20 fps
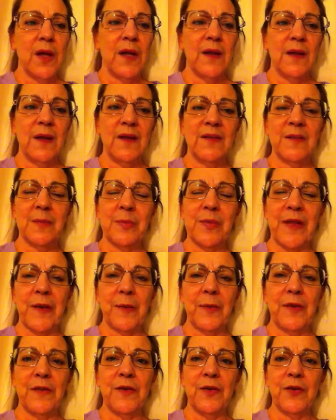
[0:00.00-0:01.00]
And then just play
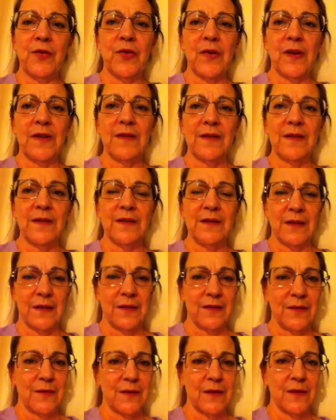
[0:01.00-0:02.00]
with your
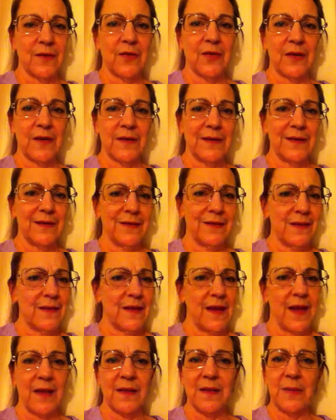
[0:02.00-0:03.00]
transitions. You can transition
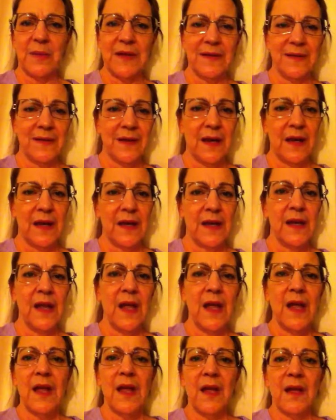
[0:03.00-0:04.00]
the elements in any
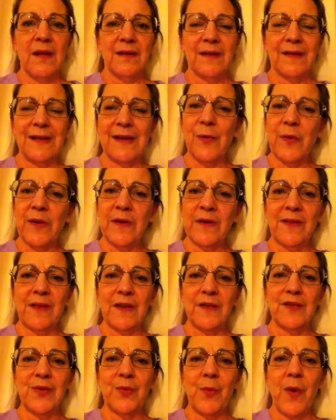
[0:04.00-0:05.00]
sequence
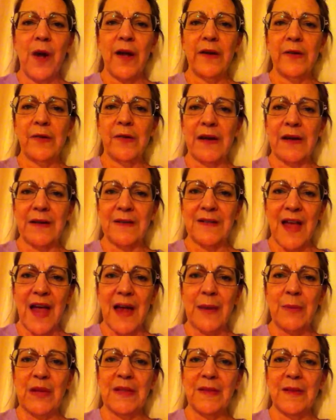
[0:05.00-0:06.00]
that you want or any
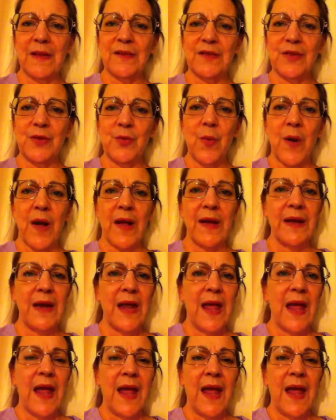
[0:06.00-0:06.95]
timing that you want.